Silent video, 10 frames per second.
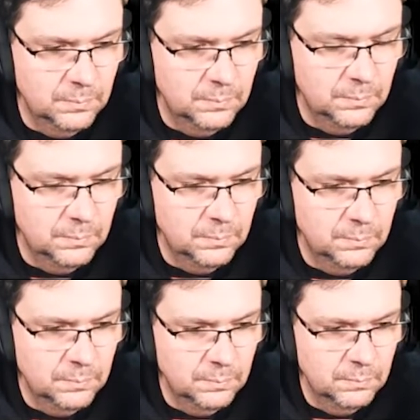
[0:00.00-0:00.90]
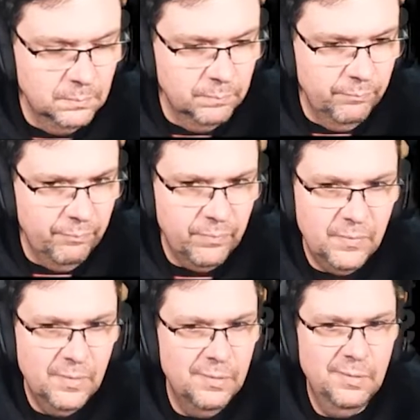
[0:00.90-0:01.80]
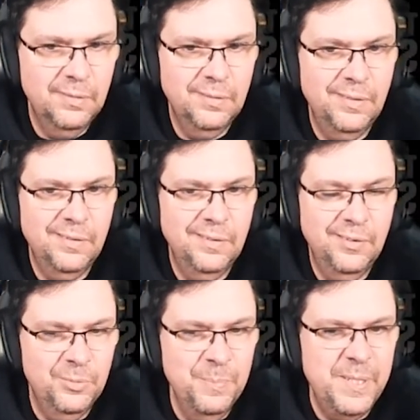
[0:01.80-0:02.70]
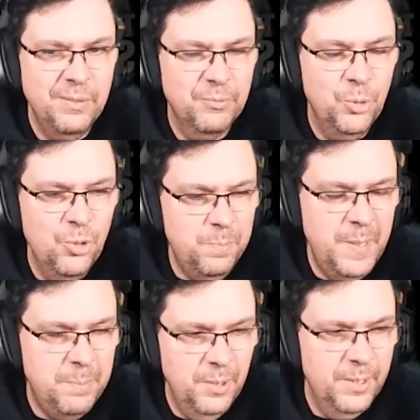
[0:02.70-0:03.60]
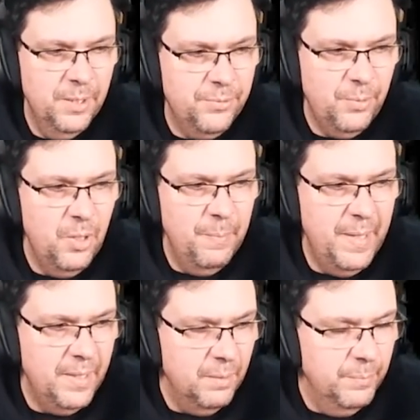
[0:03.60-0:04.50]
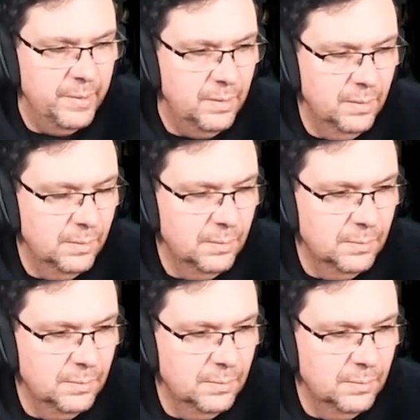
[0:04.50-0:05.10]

Like there's no words to It's me, of course people are gonna throw money at me. Happened.